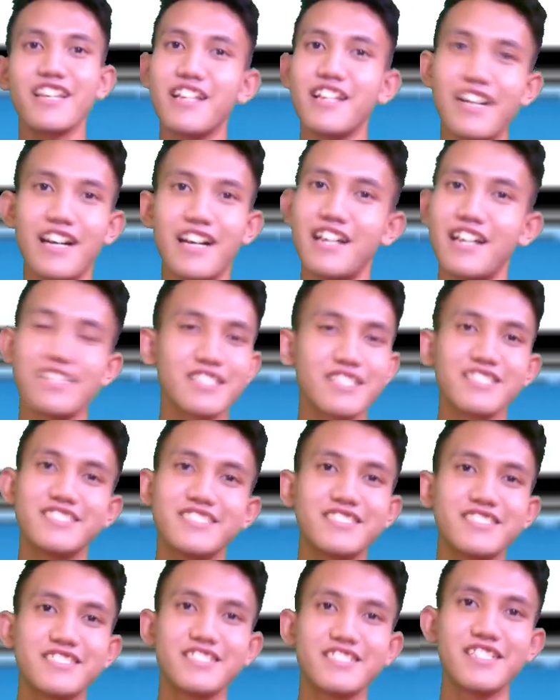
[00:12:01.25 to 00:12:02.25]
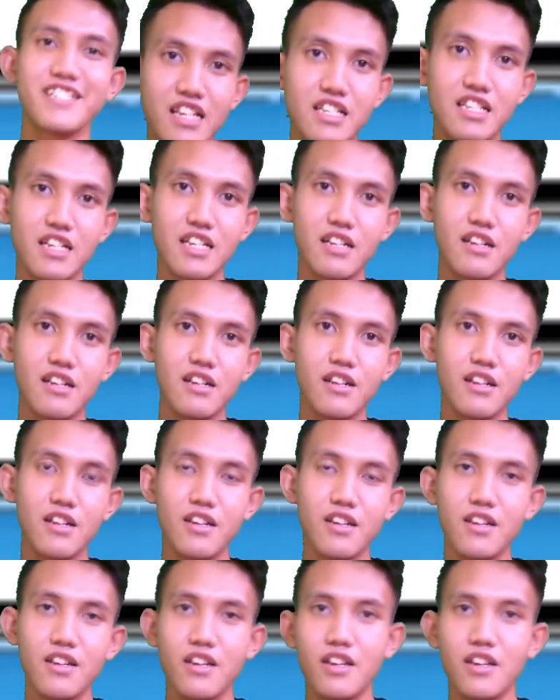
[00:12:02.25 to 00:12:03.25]
racing lah.
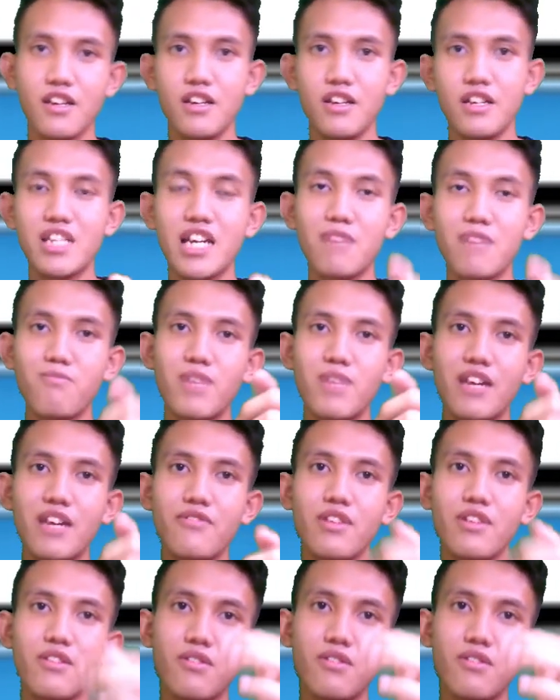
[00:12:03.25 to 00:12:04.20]
Disjunction is the same thing,